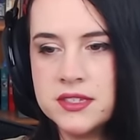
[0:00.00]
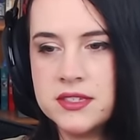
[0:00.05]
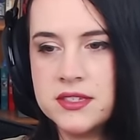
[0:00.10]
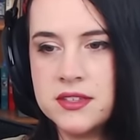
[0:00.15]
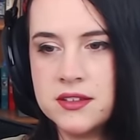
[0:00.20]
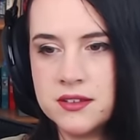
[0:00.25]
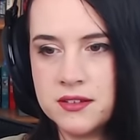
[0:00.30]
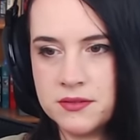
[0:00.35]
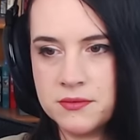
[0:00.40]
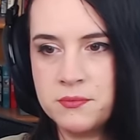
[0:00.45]

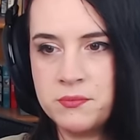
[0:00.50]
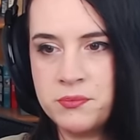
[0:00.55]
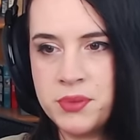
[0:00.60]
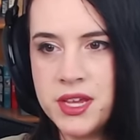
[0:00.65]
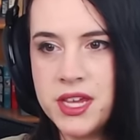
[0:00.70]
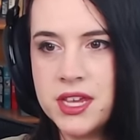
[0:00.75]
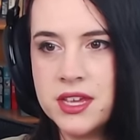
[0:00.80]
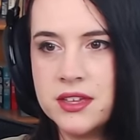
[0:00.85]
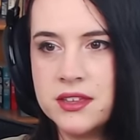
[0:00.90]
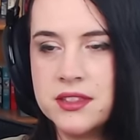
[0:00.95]
the
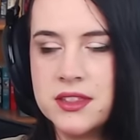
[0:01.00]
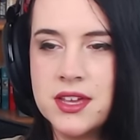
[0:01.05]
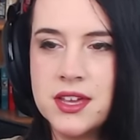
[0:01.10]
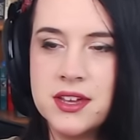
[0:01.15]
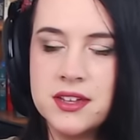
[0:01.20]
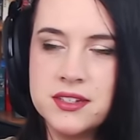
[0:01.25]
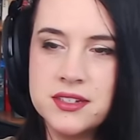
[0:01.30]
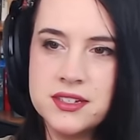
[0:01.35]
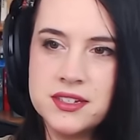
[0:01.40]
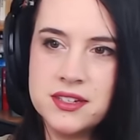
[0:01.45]
being
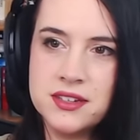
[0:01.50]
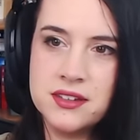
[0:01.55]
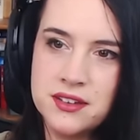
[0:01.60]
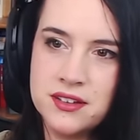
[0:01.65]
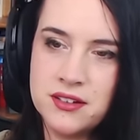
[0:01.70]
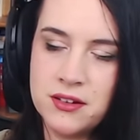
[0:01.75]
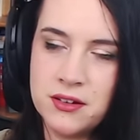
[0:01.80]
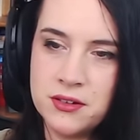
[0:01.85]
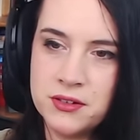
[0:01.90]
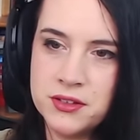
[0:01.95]
that
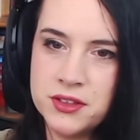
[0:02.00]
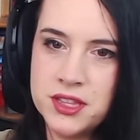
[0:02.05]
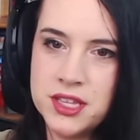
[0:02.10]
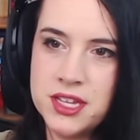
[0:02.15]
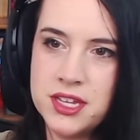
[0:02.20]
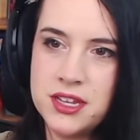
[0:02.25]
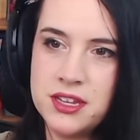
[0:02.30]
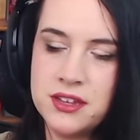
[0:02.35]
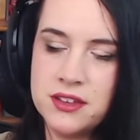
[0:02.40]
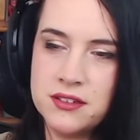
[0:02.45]
all
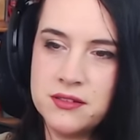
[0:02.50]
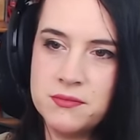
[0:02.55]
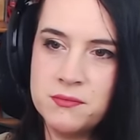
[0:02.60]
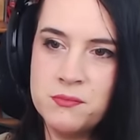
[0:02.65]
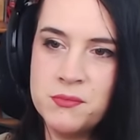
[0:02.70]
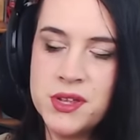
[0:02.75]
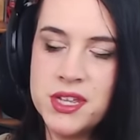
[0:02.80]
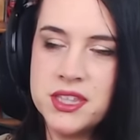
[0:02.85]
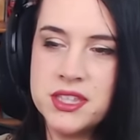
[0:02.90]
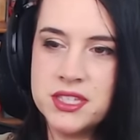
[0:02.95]
the
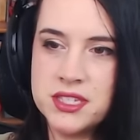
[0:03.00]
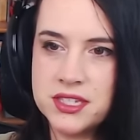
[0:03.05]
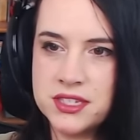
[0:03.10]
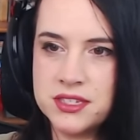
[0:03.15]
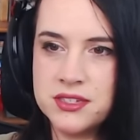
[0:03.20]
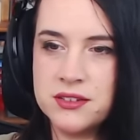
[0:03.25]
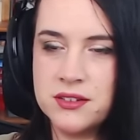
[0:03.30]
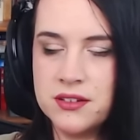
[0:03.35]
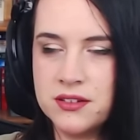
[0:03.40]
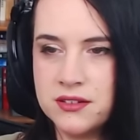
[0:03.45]
myths
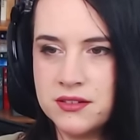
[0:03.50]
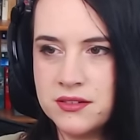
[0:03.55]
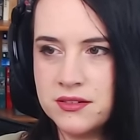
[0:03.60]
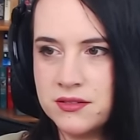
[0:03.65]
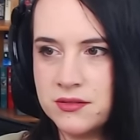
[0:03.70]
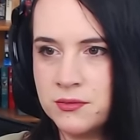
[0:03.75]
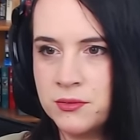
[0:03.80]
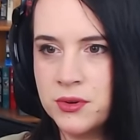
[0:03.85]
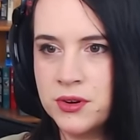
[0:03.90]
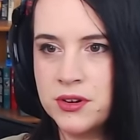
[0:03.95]

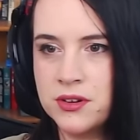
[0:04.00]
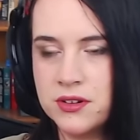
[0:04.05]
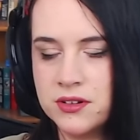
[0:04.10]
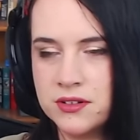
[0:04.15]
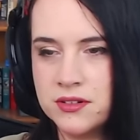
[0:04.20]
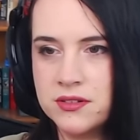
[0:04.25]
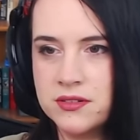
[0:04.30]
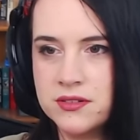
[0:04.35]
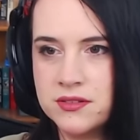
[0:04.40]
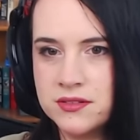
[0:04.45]
were
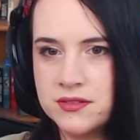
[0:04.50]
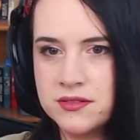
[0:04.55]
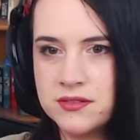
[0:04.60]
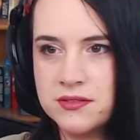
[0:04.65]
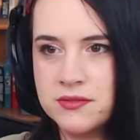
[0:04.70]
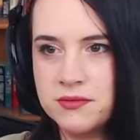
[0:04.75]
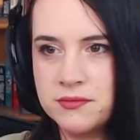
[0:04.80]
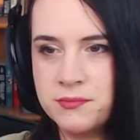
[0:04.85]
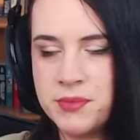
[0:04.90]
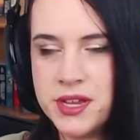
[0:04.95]

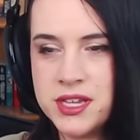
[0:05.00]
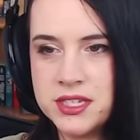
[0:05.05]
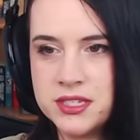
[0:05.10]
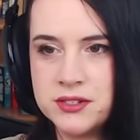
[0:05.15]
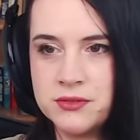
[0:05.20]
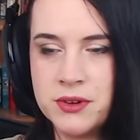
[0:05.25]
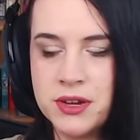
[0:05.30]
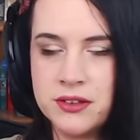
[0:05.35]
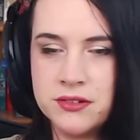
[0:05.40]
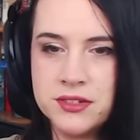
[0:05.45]
based
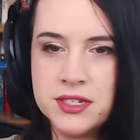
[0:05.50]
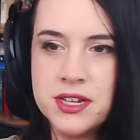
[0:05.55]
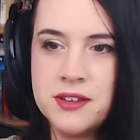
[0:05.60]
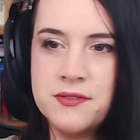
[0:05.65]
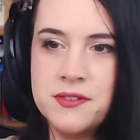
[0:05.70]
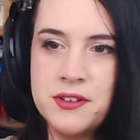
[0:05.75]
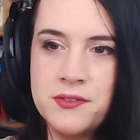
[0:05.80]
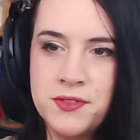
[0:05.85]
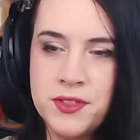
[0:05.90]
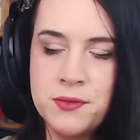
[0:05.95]
around. Even
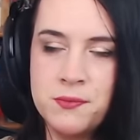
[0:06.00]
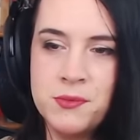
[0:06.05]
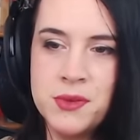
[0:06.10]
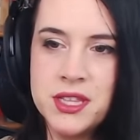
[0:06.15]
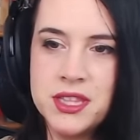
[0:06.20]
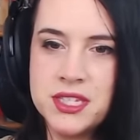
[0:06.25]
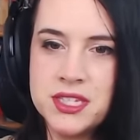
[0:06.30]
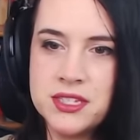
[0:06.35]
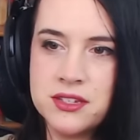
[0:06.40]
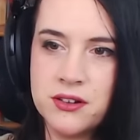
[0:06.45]
if the
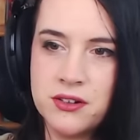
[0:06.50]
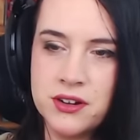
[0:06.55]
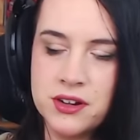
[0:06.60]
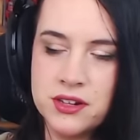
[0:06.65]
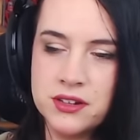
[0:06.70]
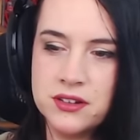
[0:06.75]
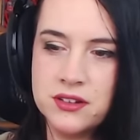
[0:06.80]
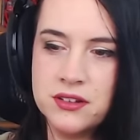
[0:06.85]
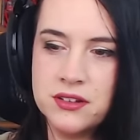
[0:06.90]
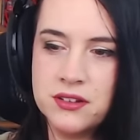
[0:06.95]
myths aren't
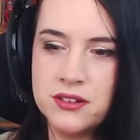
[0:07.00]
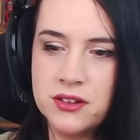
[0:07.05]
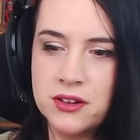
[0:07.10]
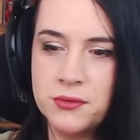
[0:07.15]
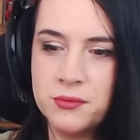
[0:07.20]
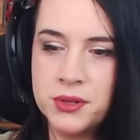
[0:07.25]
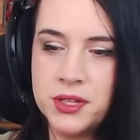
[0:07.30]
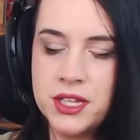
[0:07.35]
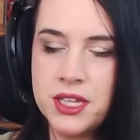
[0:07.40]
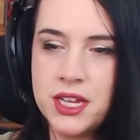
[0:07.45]

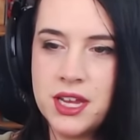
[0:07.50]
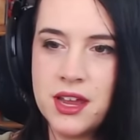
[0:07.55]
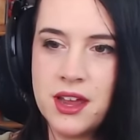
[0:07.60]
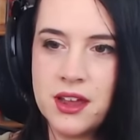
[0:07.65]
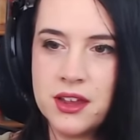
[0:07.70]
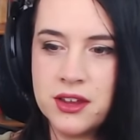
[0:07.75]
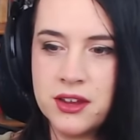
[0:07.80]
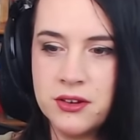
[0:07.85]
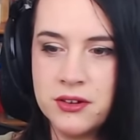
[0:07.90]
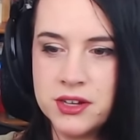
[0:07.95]
completely
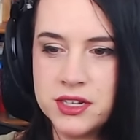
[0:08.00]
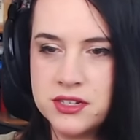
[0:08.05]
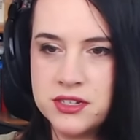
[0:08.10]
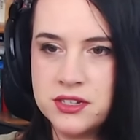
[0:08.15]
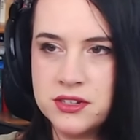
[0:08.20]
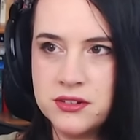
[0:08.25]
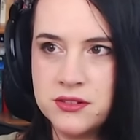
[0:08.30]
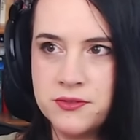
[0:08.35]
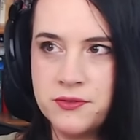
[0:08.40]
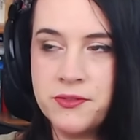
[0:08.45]
accurate
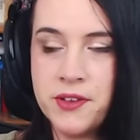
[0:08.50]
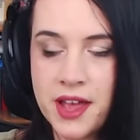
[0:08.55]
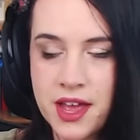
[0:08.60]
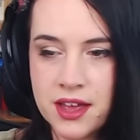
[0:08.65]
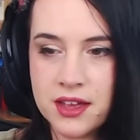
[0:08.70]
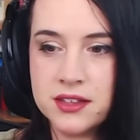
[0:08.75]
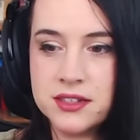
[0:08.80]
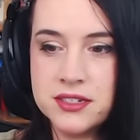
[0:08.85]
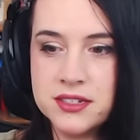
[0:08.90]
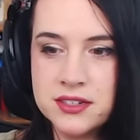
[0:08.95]
to
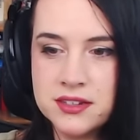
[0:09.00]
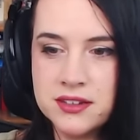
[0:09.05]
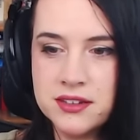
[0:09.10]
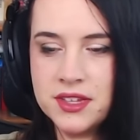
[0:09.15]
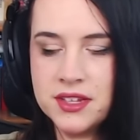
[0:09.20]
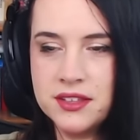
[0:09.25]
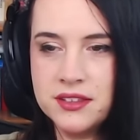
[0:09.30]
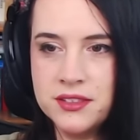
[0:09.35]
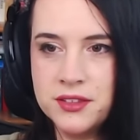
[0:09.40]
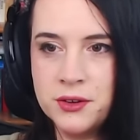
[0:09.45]
fact,
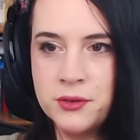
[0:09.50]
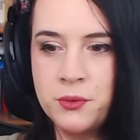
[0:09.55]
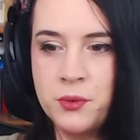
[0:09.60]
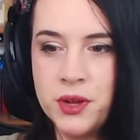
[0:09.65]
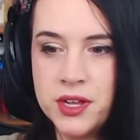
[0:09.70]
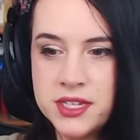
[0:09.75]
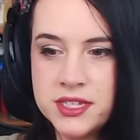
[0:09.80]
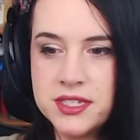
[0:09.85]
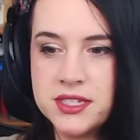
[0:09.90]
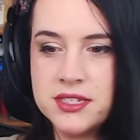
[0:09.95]
there
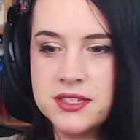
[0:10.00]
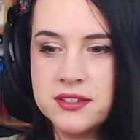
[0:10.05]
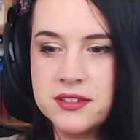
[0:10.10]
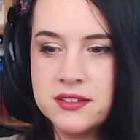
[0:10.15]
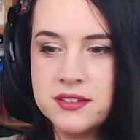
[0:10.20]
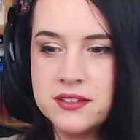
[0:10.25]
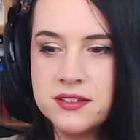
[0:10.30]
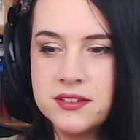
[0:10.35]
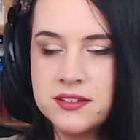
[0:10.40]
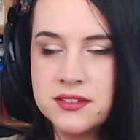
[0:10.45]
was
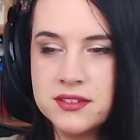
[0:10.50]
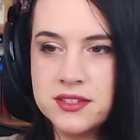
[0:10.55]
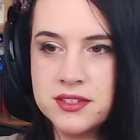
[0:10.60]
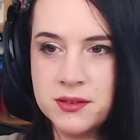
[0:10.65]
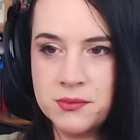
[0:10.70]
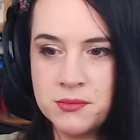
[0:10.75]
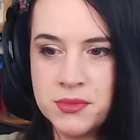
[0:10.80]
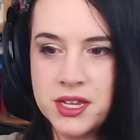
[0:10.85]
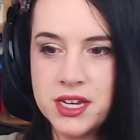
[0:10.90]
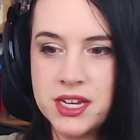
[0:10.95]

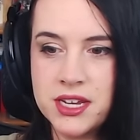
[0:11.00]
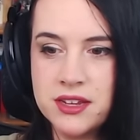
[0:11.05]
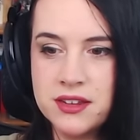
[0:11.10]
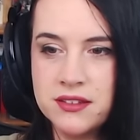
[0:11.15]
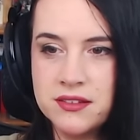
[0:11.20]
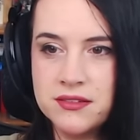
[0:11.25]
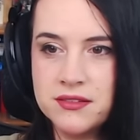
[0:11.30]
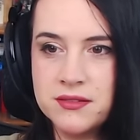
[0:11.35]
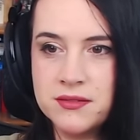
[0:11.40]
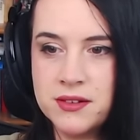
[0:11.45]
somebody
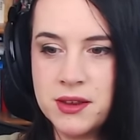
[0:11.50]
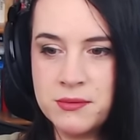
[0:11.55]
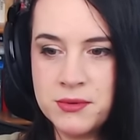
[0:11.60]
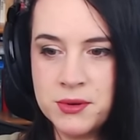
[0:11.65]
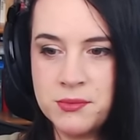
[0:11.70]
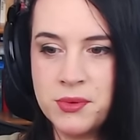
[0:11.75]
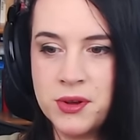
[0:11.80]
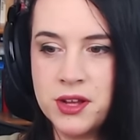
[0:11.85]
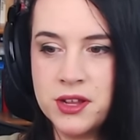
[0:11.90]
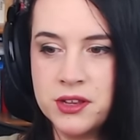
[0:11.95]
named
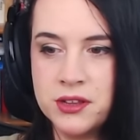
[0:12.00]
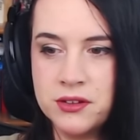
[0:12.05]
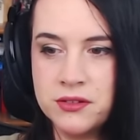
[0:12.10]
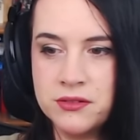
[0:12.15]
Apollo